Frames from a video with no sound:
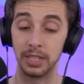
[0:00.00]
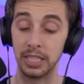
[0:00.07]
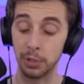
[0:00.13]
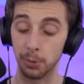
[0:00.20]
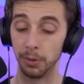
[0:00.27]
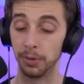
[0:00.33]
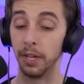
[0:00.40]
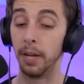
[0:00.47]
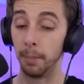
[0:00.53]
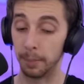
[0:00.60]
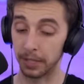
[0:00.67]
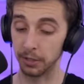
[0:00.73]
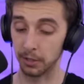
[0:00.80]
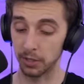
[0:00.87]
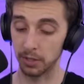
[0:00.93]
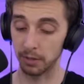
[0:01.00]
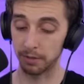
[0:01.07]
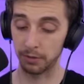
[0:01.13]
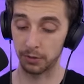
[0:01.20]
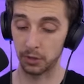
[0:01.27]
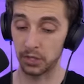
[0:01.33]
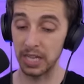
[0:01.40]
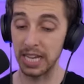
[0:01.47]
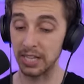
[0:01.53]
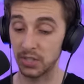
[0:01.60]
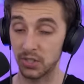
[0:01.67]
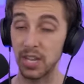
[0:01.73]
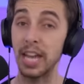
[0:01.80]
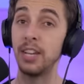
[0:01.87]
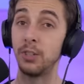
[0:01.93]
And this one, because it's a
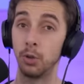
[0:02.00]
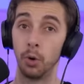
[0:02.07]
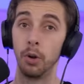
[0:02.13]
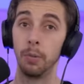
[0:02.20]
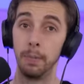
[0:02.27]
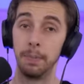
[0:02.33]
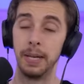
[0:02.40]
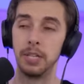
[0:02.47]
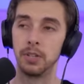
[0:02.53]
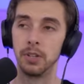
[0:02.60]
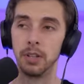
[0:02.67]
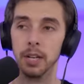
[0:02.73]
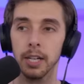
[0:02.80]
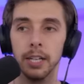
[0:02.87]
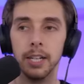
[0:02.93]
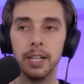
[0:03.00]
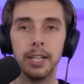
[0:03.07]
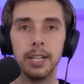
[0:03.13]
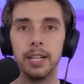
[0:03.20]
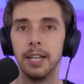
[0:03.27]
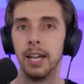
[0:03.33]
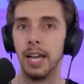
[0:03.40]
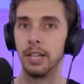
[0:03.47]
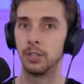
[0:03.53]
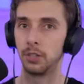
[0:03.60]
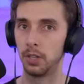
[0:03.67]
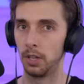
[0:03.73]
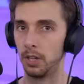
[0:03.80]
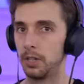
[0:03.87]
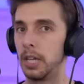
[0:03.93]
six day tournament basically, it's
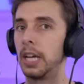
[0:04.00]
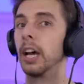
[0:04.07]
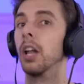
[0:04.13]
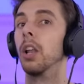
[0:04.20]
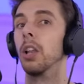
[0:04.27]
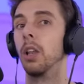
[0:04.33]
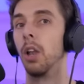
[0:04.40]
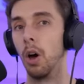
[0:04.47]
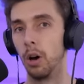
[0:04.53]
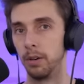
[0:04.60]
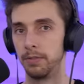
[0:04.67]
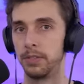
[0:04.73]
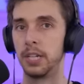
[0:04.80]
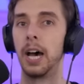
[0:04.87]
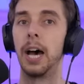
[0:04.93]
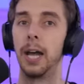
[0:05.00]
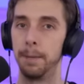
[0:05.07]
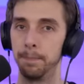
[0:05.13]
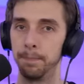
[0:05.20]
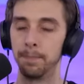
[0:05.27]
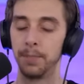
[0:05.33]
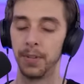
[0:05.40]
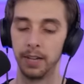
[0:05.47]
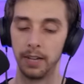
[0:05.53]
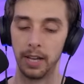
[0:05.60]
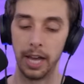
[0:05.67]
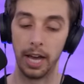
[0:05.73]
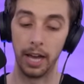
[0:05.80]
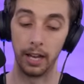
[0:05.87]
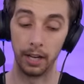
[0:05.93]
going to take a lot of time
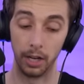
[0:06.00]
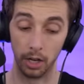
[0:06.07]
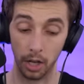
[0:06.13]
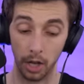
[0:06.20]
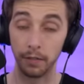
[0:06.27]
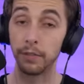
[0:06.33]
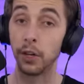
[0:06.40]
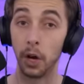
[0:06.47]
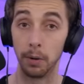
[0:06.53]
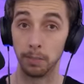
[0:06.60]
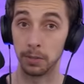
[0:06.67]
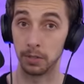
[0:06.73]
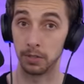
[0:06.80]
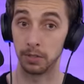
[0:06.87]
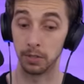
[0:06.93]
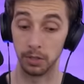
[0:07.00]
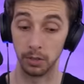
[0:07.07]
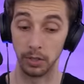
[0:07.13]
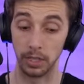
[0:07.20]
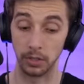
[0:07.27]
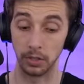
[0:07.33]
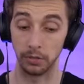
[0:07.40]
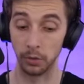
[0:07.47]
and a lot of cups to do this.